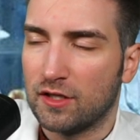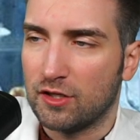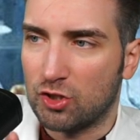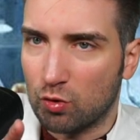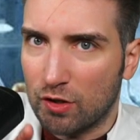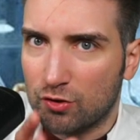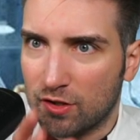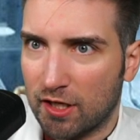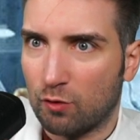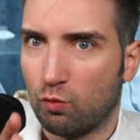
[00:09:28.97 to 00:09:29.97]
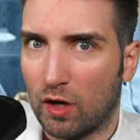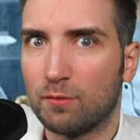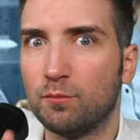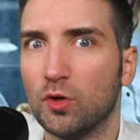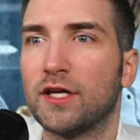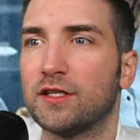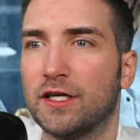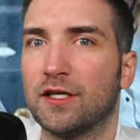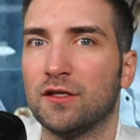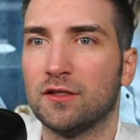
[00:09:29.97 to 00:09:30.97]
You want to get a one bullet
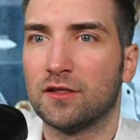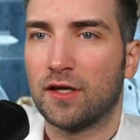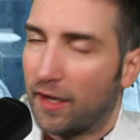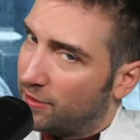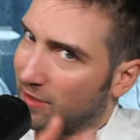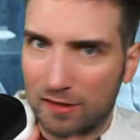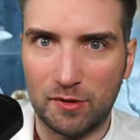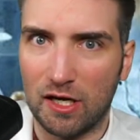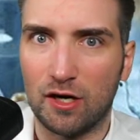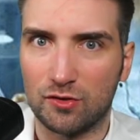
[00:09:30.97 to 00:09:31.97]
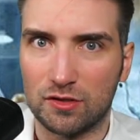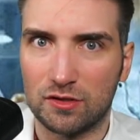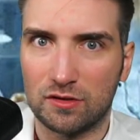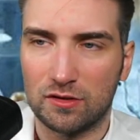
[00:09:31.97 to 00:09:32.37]
in and T P out.